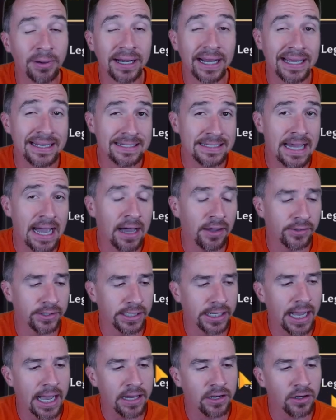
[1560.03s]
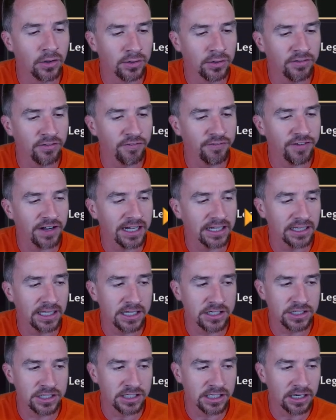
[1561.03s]
doubt it. I don't even fight
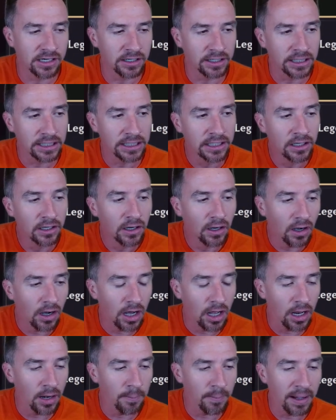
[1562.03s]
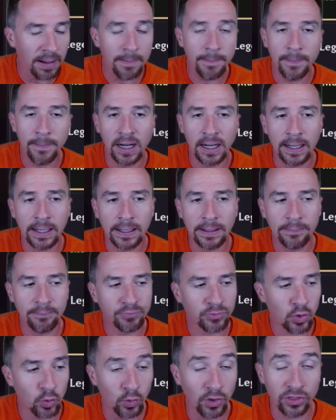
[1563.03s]
legendary on my
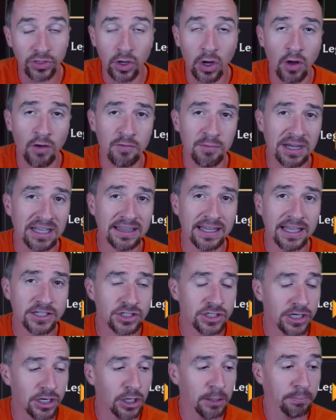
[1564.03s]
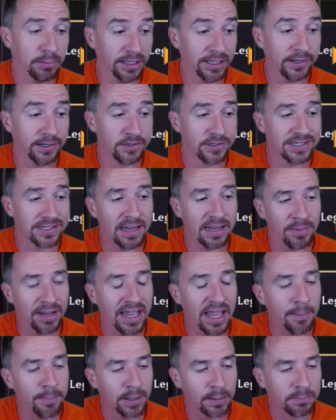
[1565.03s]
with all of my legendary players and my
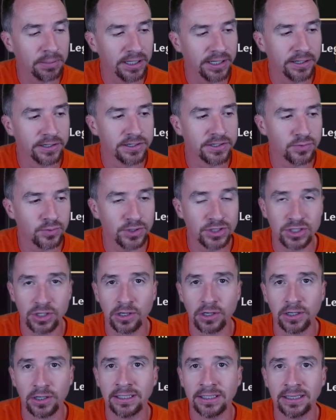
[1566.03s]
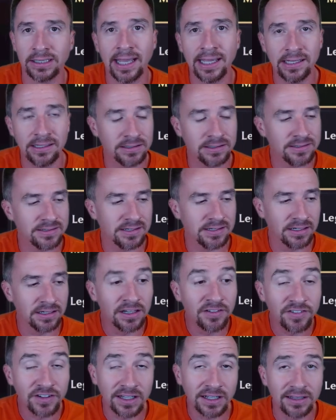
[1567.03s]
epic players, which are enlightened
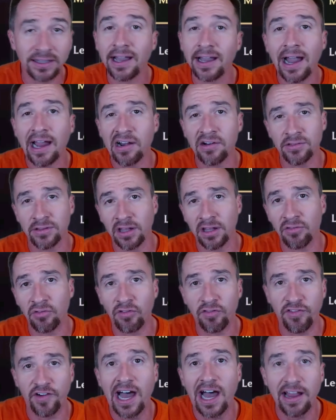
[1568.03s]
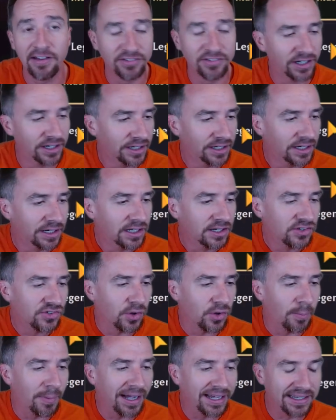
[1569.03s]
significantly higher than level 5. So
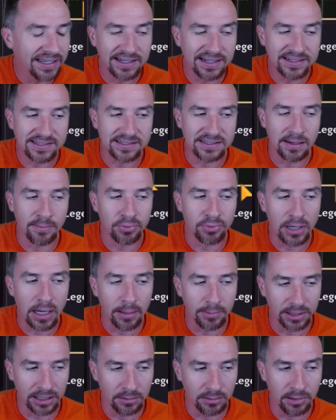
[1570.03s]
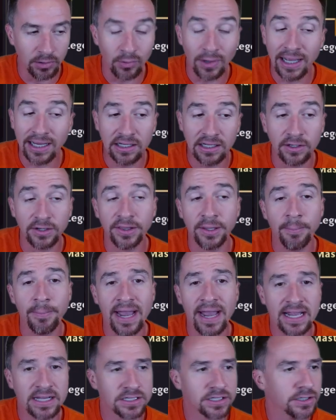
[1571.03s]
my guess is I'm probably going to be right here in the
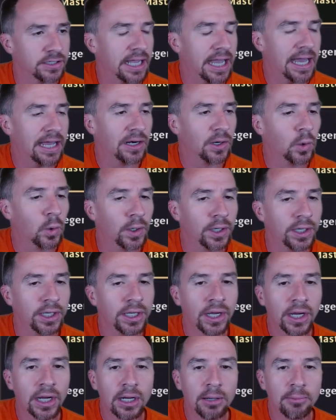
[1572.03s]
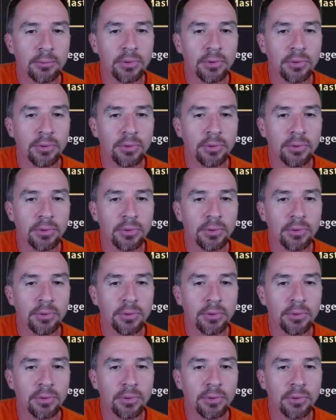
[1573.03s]
master category, but